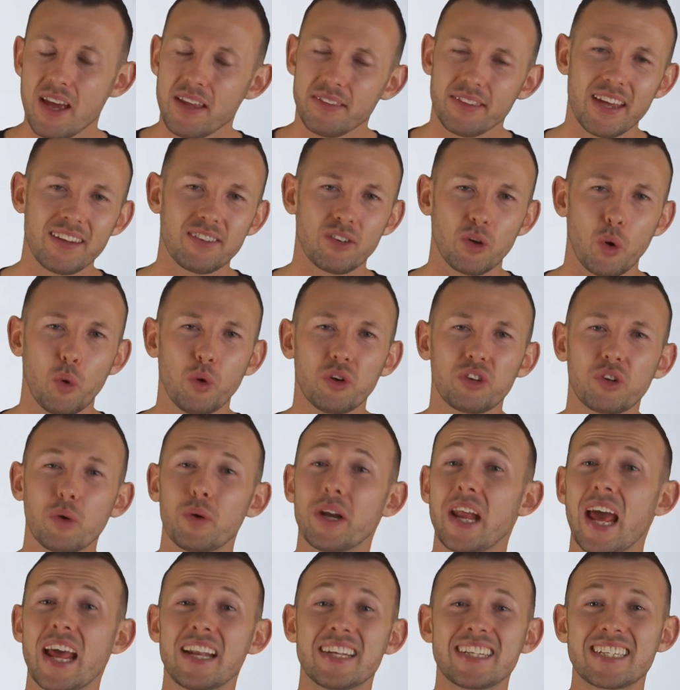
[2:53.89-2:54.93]
There's also
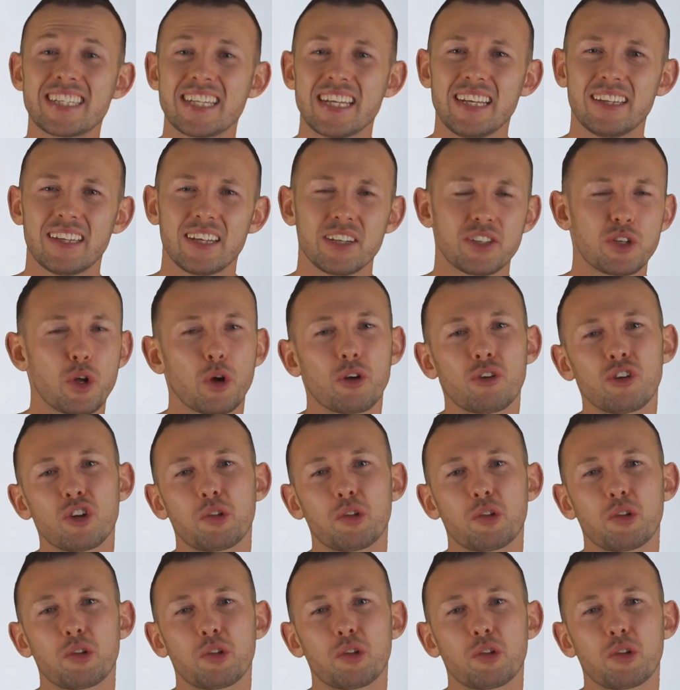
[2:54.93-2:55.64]
an entity that took